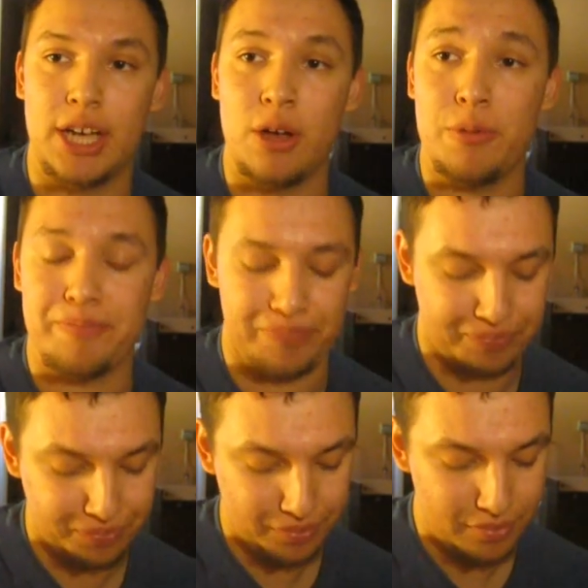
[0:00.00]
out.
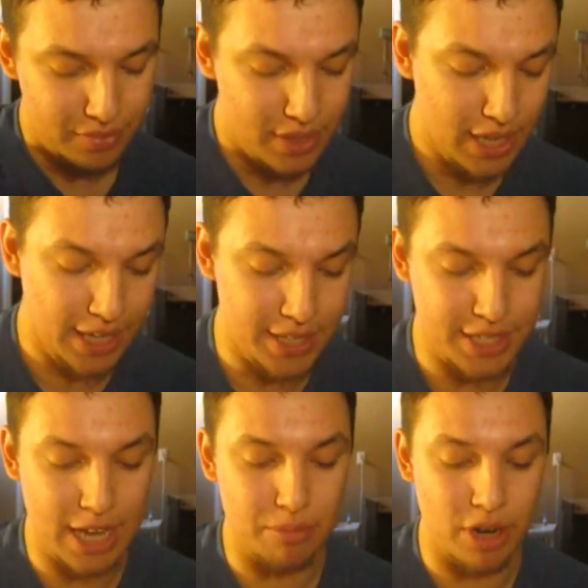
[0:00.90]
And this
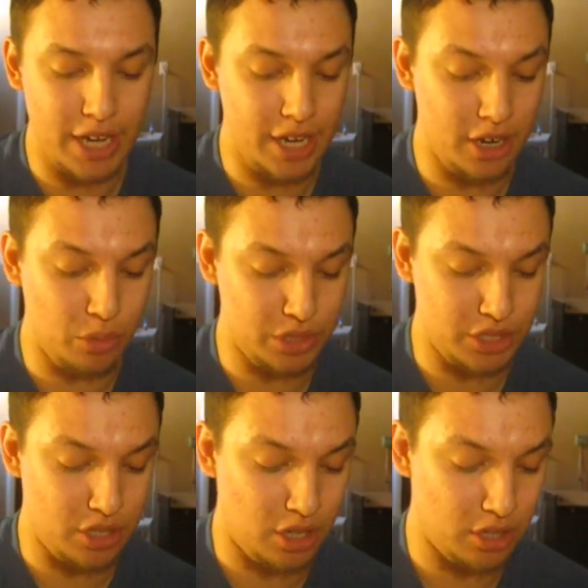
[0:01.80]
game right here, which is
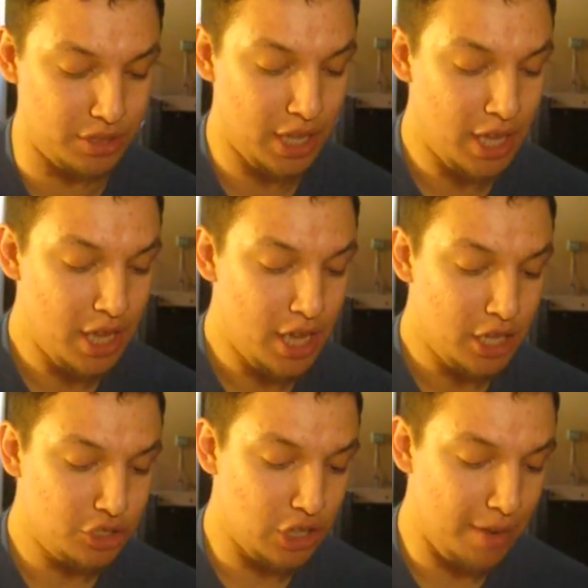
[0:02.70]
called
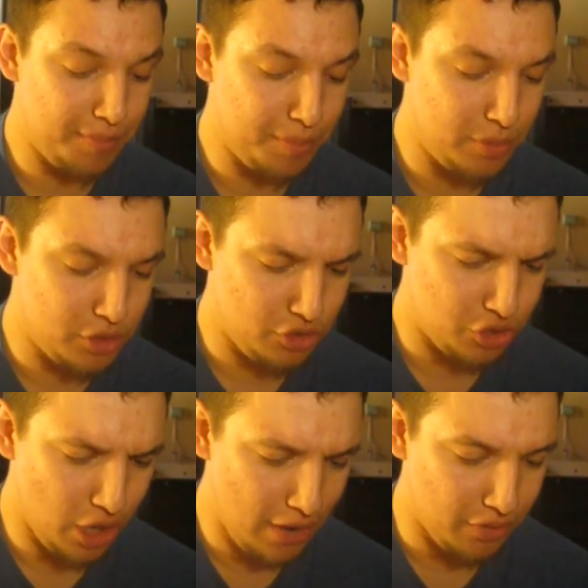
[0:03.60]
Travel
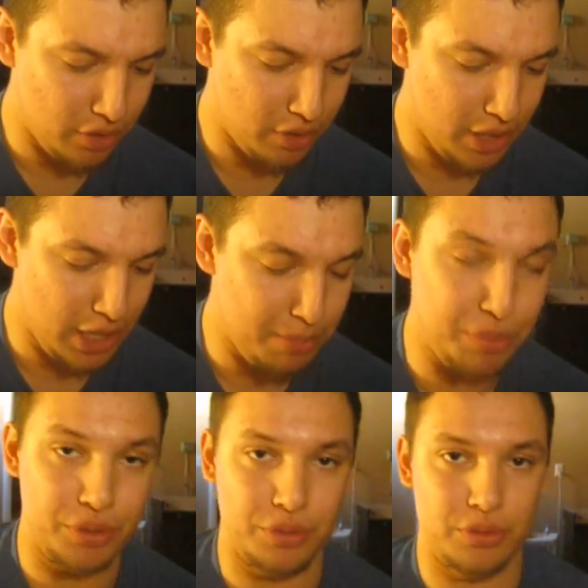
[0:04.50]
Ipuru,